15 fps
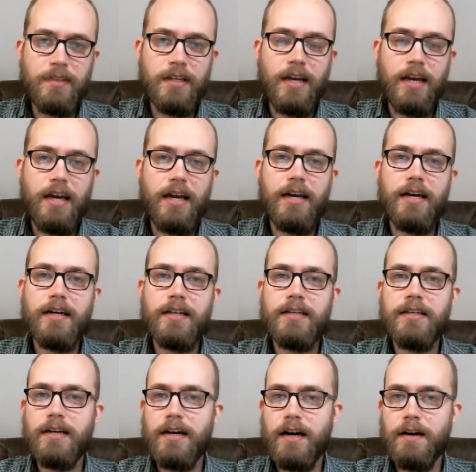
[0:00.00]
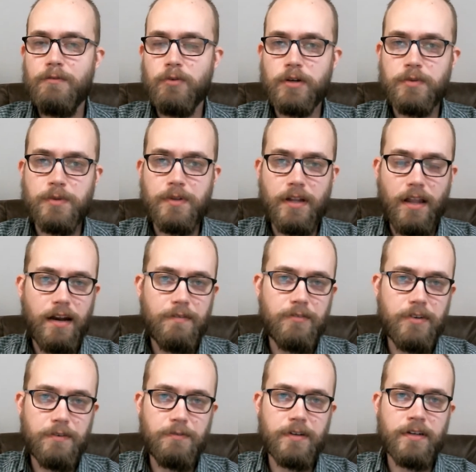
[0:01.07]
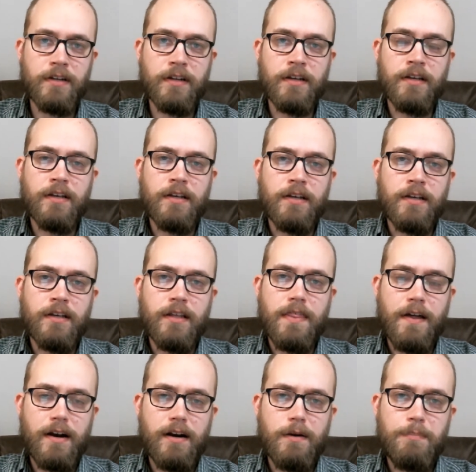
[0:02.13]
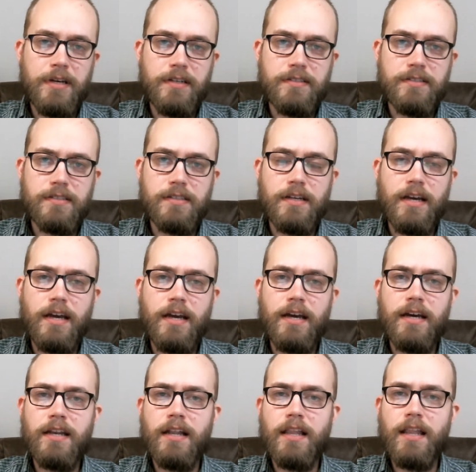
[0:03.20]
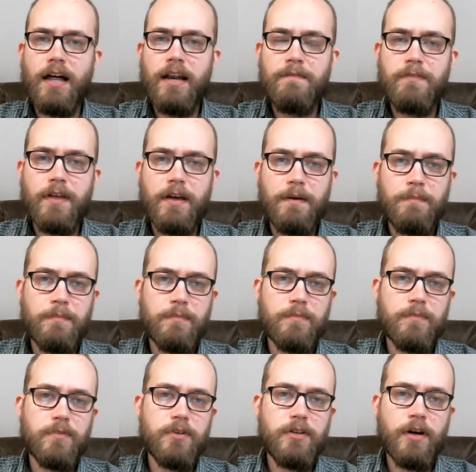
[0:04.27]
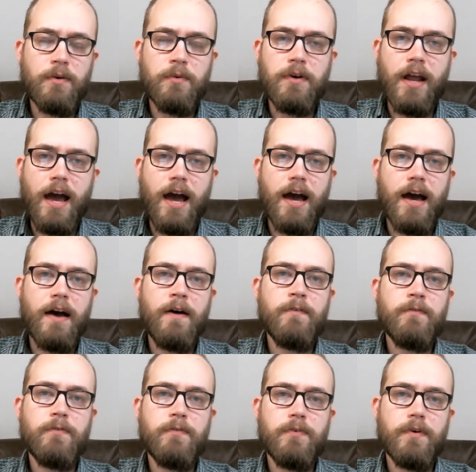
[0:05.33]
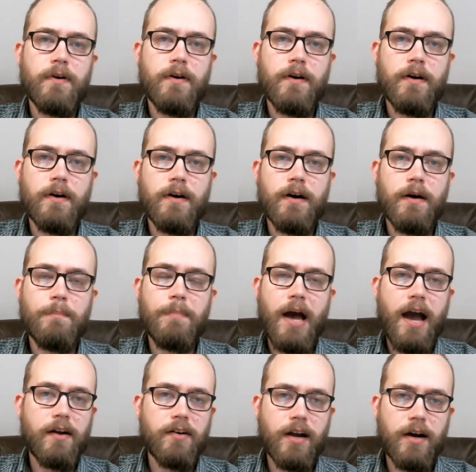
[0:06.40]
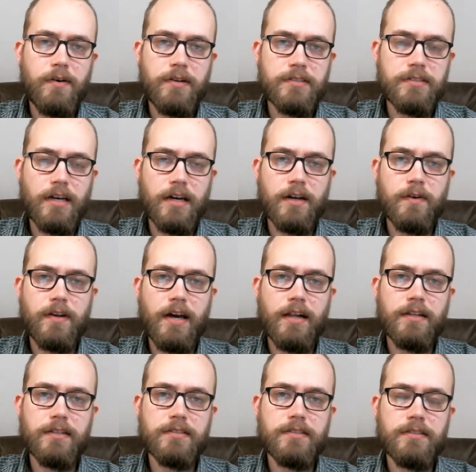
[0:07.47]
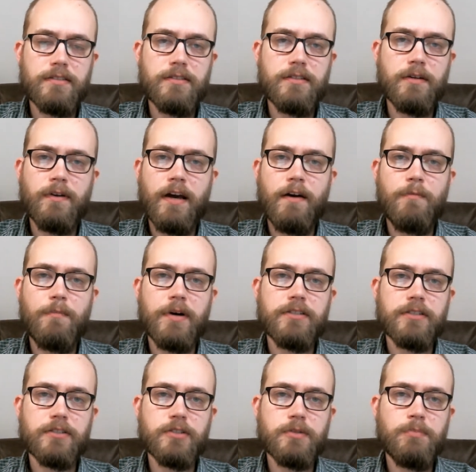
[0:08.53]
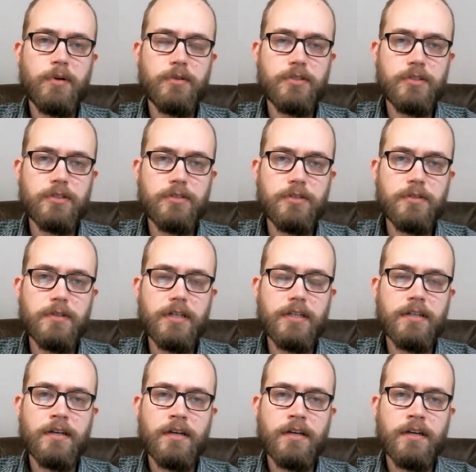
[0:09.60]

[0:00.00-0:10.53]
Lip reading: and I've worked with a lot of different therapists, and a lot of them don't have a background in psychoanalysis, don't have much exposure to it.